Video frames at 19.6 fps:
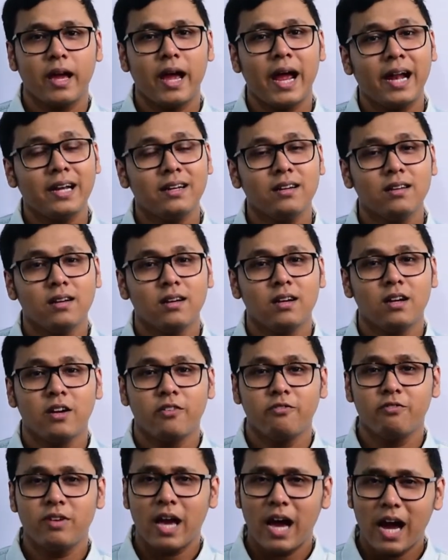and
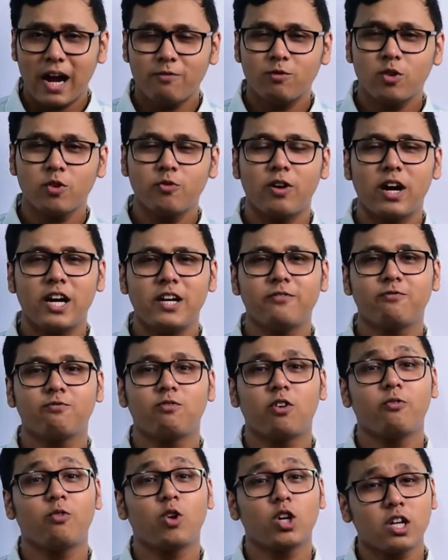we have to fight
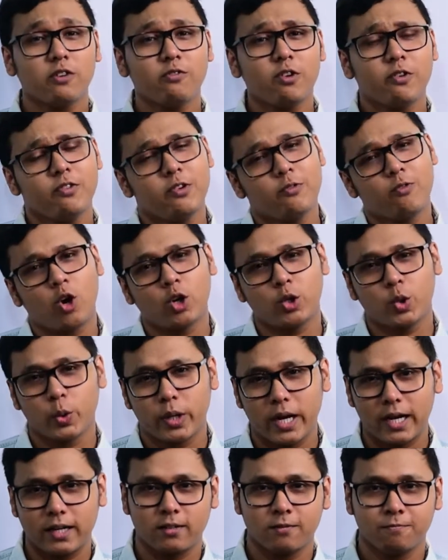for whatever we want to
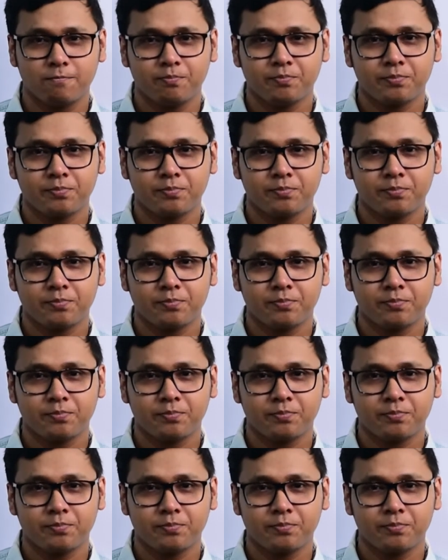get.